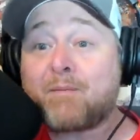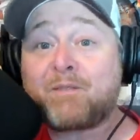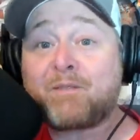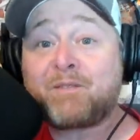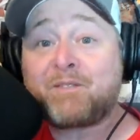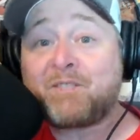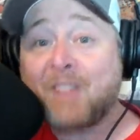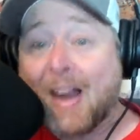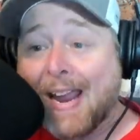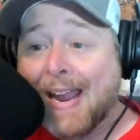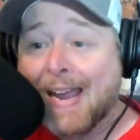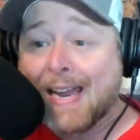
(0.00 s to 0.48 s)

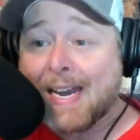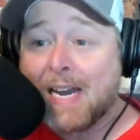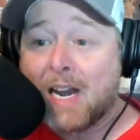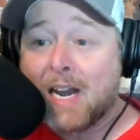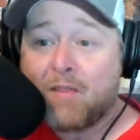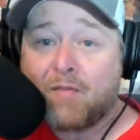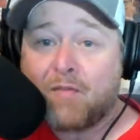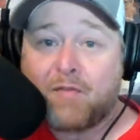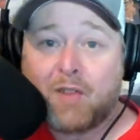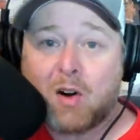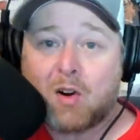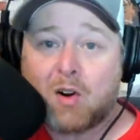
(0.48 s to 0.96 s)

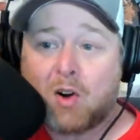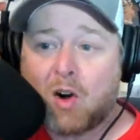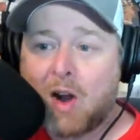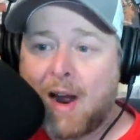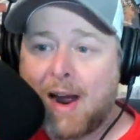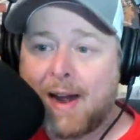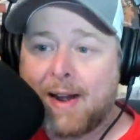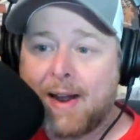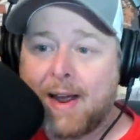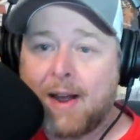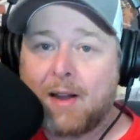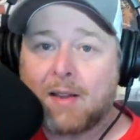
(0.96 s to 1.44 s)
fanning, for
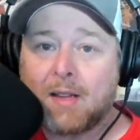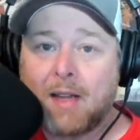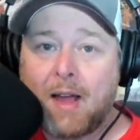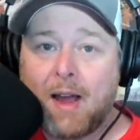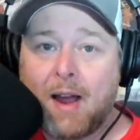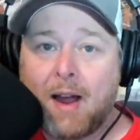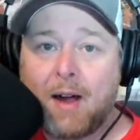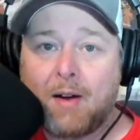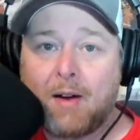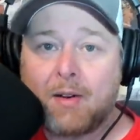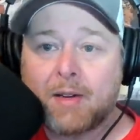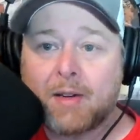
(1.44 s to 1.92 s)
crying out
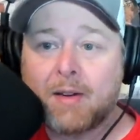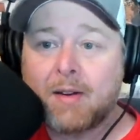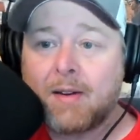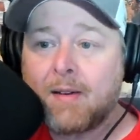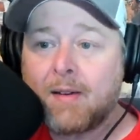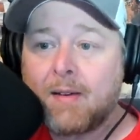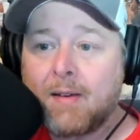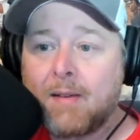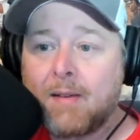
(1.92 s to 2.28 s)
loud.